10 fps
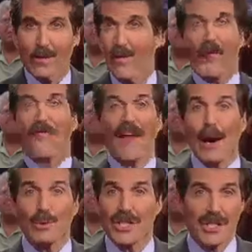to the
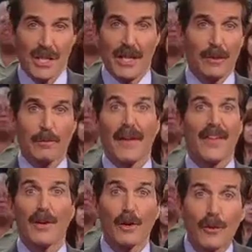thousands killed by
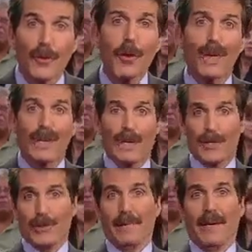the earthquake
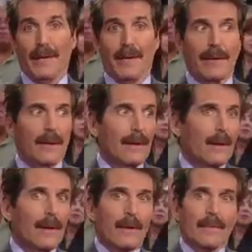in Japan.
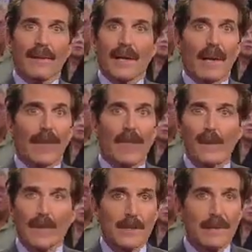But our
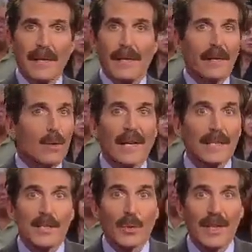foolish media
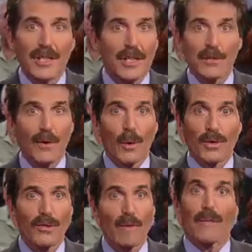quickly switched its
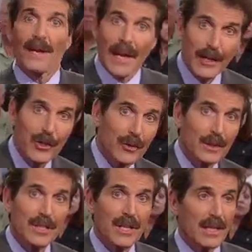focus from the natural
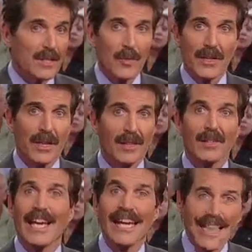disaster that
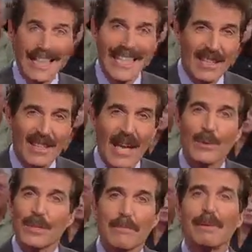killed
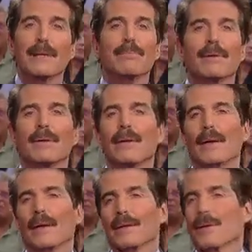18,000 people
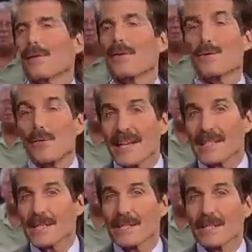to
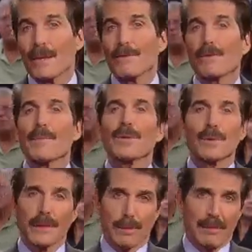threats from the
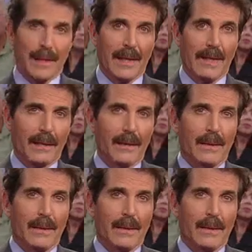nuclear plant